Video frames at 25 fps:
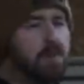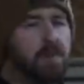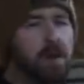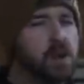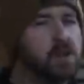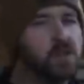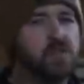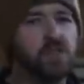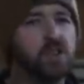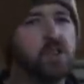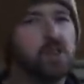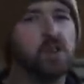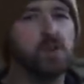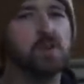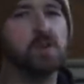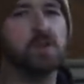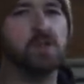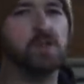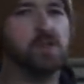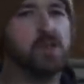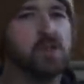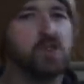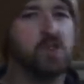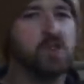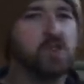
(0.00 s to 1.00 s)
much to do
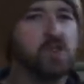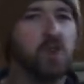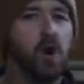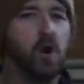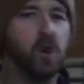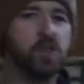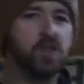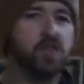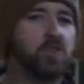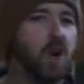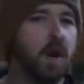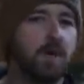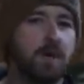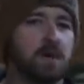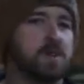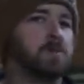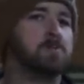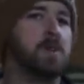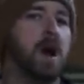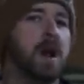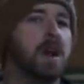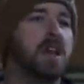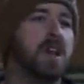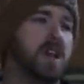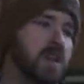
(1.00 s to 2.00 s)
and it just costs so much
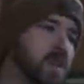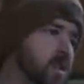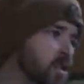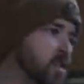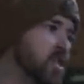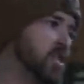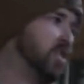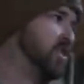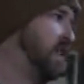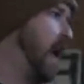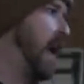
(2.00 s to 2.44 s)
money, and there's just